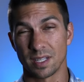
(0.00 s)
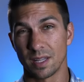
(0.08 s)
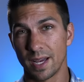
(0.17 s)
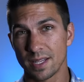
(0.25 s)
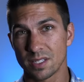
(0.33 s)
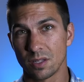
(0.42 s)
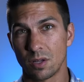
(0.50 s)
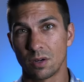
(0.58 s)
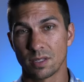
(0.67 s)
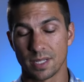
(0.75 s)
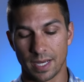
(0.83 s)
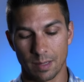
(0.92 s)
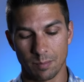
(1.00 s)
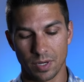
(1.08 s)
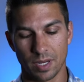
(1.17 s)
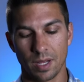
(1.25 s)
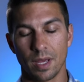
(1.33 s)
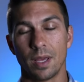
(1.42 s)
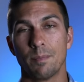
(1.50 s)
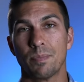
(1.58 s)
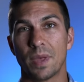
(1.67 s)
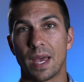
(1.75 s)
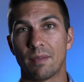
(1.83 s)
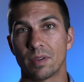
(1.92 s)
It lasts a long time, but
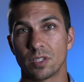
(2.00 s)
having